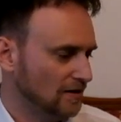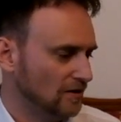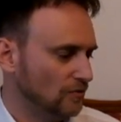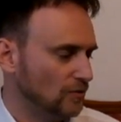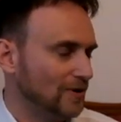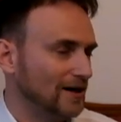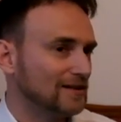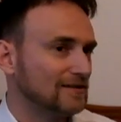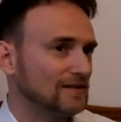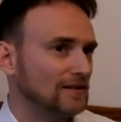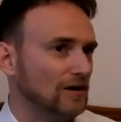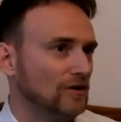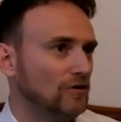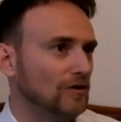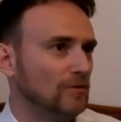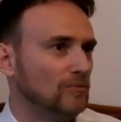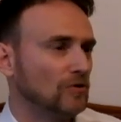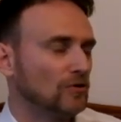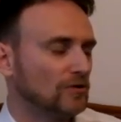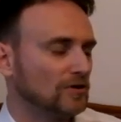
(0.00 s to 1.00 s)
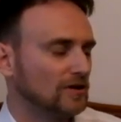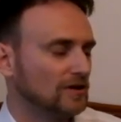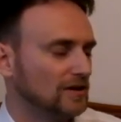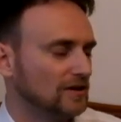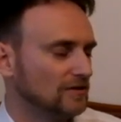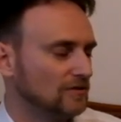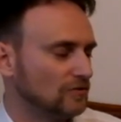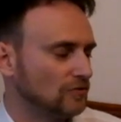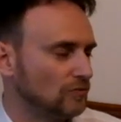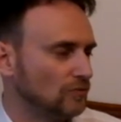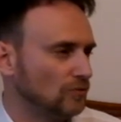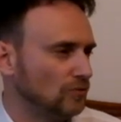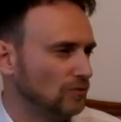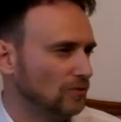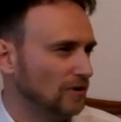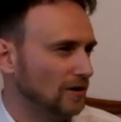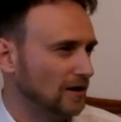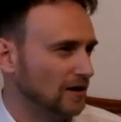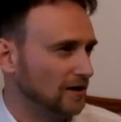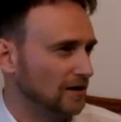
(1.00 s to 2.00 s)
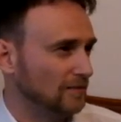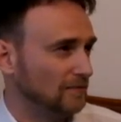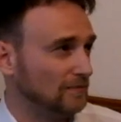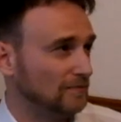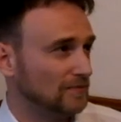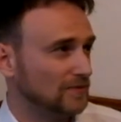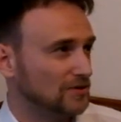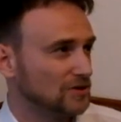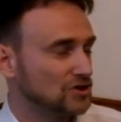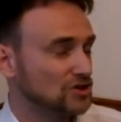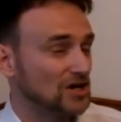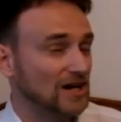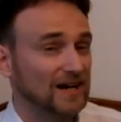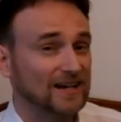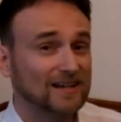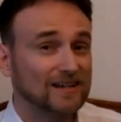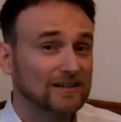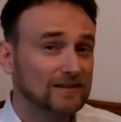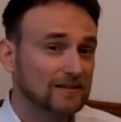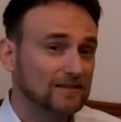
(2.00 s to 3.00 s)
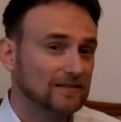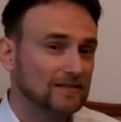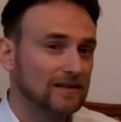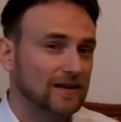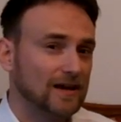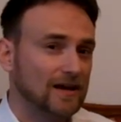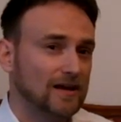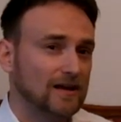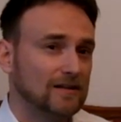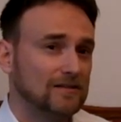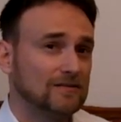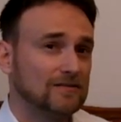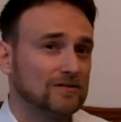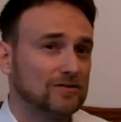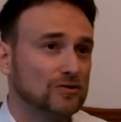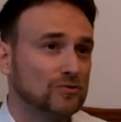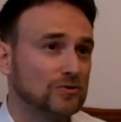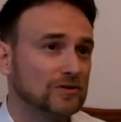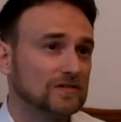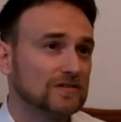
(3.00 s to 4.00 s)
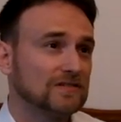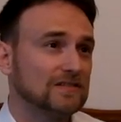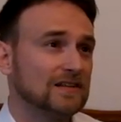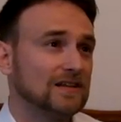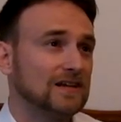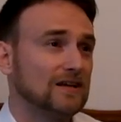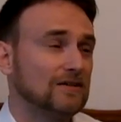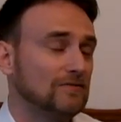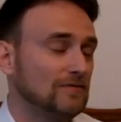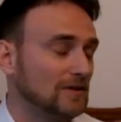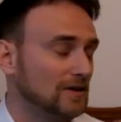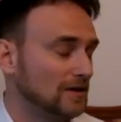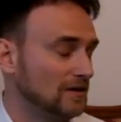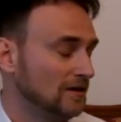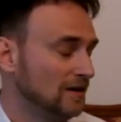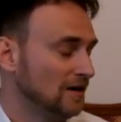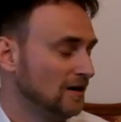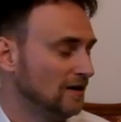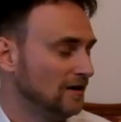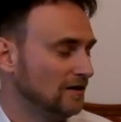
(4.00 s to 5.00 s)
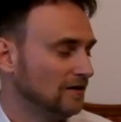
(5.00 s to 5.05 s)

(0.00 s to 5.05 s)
Right now I'm looking into um, the Chinese and the U S Navy